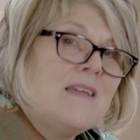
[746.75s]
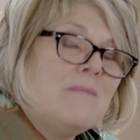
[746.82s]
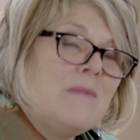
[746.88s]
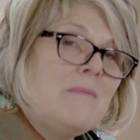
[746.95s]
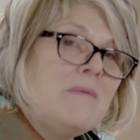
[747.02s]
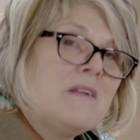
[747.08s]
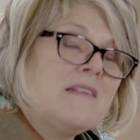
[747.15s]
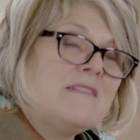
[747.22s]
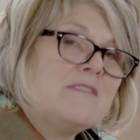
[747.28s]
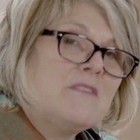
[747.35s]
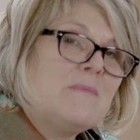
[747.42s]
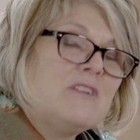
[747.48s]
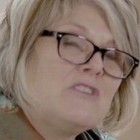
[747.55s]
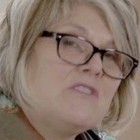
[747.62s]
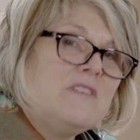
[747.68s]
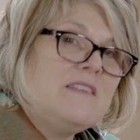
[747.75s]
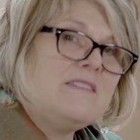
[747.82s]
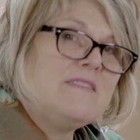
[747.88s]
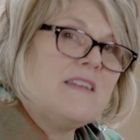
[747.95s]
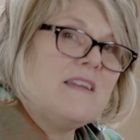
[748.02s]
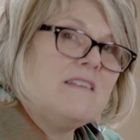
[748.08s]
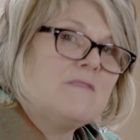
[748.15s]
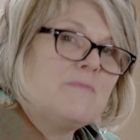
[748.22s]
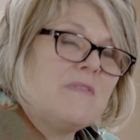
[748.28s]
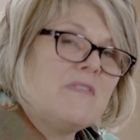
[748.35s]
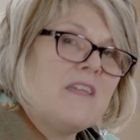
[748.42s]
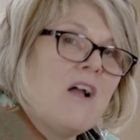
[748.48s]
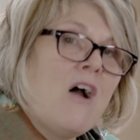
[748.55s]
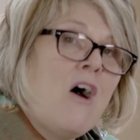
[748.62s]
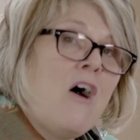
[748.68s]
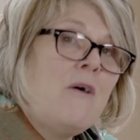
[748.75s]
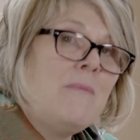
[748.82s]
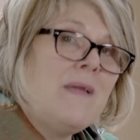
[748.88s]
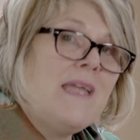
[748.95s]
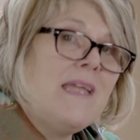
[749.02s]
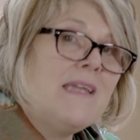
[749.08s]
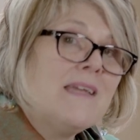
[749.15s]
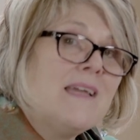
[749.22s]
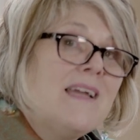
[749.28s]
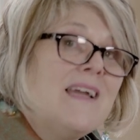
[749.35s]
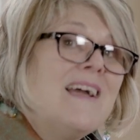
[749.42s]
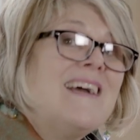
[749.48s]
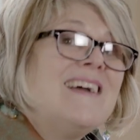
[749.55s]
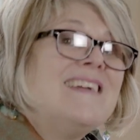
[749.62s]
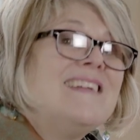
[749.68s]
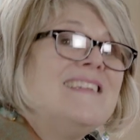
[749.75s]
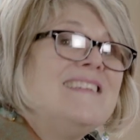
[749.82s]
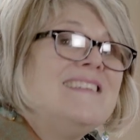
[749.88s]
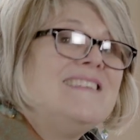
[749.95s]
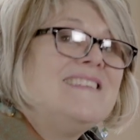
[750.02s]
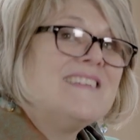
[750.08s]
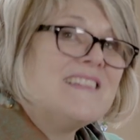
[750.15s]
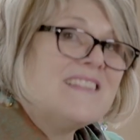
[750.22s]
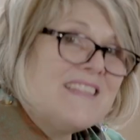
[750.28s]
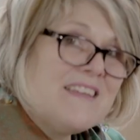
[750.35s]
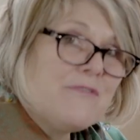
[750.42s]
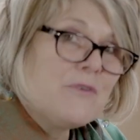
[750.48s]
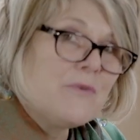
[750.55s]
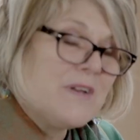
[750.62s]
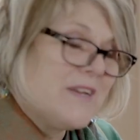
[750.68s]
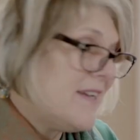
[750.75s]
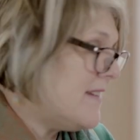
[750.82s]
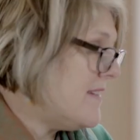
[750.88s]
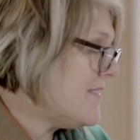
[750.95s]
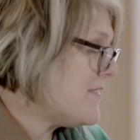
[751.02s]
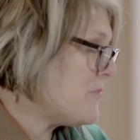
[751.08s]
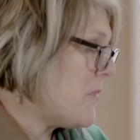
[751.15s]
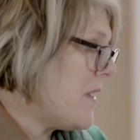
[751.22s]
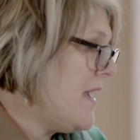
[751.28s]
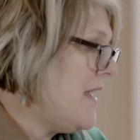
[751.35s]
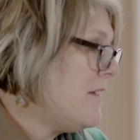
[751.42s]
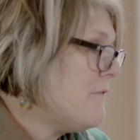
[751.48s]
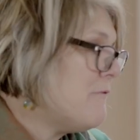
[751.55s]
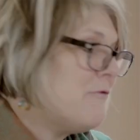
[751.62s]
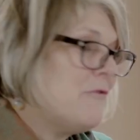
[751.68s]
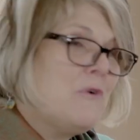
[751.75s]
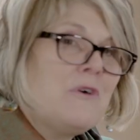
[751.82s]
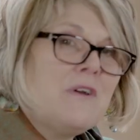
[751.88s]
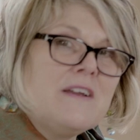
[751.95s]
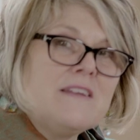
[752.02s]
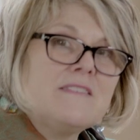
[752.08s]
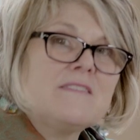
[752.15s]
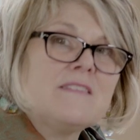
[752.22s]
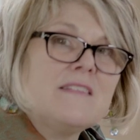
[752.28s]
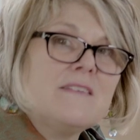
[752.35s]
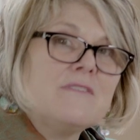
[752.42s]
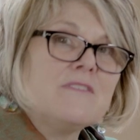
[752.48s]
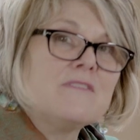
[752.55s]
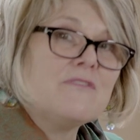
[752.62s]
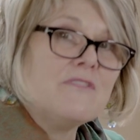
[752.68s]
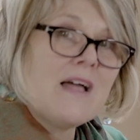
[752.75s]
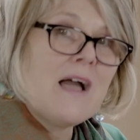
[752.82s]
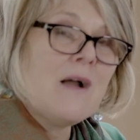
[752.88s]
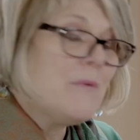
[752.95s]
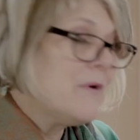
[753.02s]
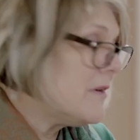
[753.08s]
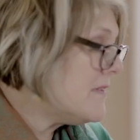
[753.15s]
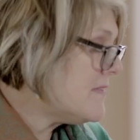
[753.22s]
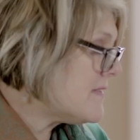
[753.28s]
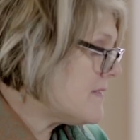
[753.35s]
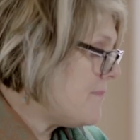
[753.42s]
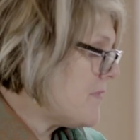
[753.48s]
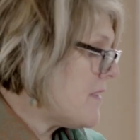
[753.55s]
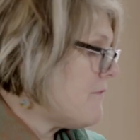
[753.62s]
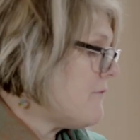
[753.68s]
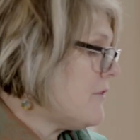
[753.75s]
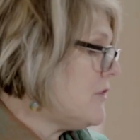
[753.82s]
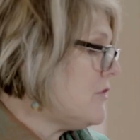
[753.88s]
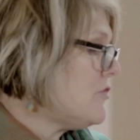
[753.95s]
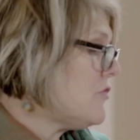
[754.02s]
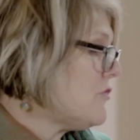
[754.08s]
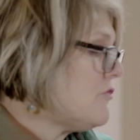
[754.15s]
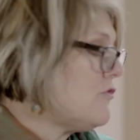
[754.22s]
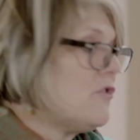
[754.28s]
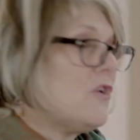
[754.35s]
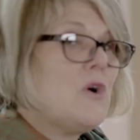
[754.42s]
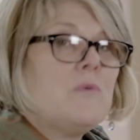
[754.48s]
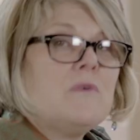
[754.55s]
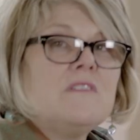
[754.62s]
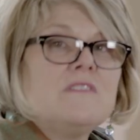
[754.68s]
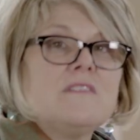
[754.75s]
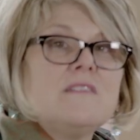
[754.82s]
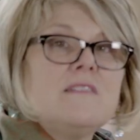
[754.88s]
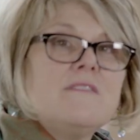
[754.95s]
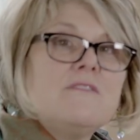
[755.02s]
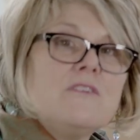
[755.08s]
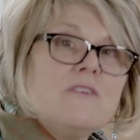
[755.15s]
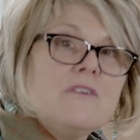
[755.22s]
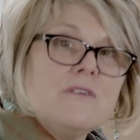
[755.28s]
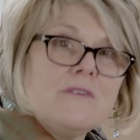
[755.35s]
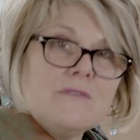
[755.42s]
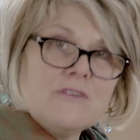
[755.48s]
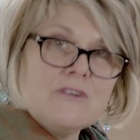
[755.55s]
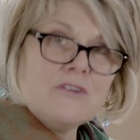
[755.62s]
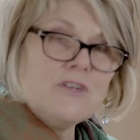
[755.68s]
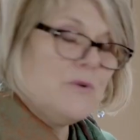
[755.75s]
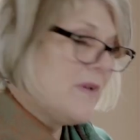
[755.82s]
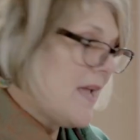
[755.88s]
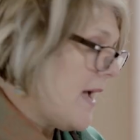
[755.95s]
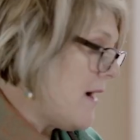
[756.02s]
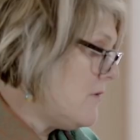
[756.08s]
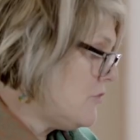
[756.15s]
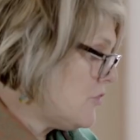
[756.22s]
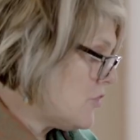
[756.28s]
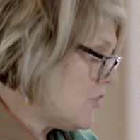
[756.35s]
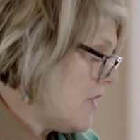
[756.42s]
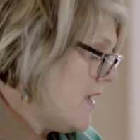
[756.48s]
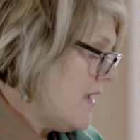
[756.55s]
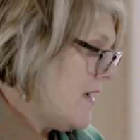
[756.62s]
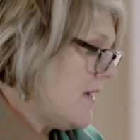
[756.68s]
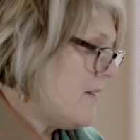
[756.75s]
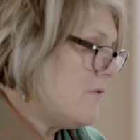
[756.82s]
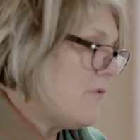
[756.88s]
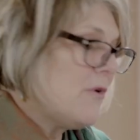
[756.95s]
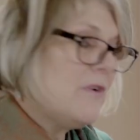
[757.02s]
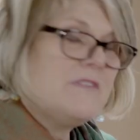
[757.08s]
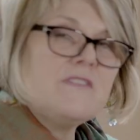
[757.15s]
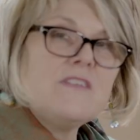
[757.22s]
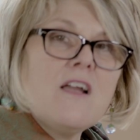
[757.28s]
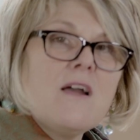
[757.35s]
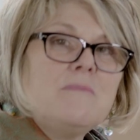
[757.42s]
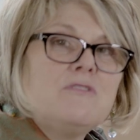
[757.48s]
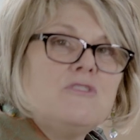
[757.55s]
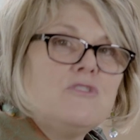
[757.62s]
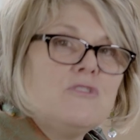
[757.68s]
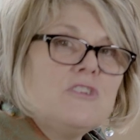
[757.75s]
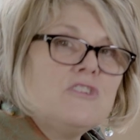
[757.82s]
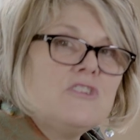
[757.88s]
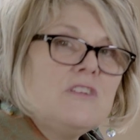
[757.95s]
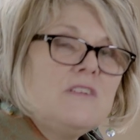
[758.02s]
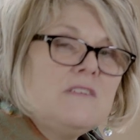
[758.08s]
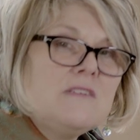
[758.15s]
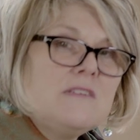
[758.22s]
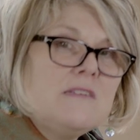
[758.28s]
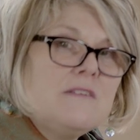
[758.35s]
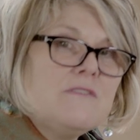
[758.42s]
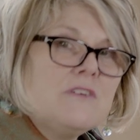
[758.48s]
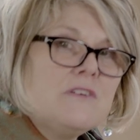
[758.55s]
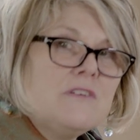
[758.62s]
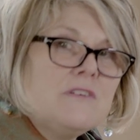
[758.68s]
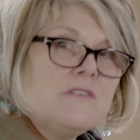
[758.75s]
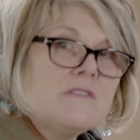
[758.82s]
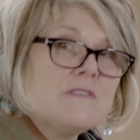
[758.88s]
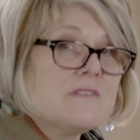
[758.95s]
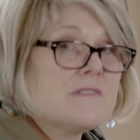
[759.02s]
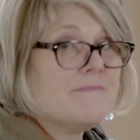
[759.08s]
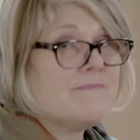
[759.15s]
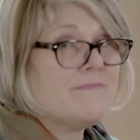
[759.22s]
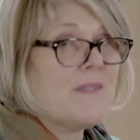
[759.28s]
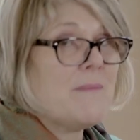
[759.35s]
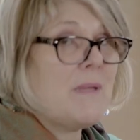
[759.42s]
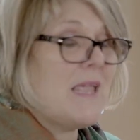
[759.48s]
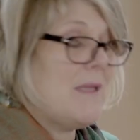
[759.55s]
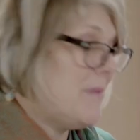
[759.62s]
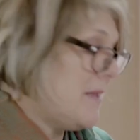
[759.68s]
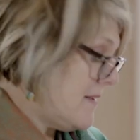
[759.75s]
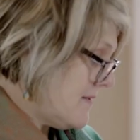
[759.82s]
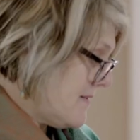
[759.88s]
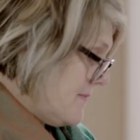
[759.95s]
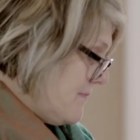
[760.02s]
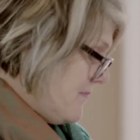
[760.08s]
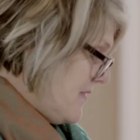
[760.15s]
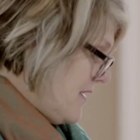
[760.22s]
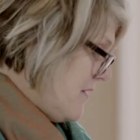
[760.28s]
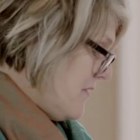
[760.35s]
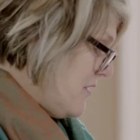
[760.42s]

maybe not so much these days, but they all make deliveries, right? Florist delivers flowers, furniture store will deliver your new couch, and of course the obstetrician delivers babies. There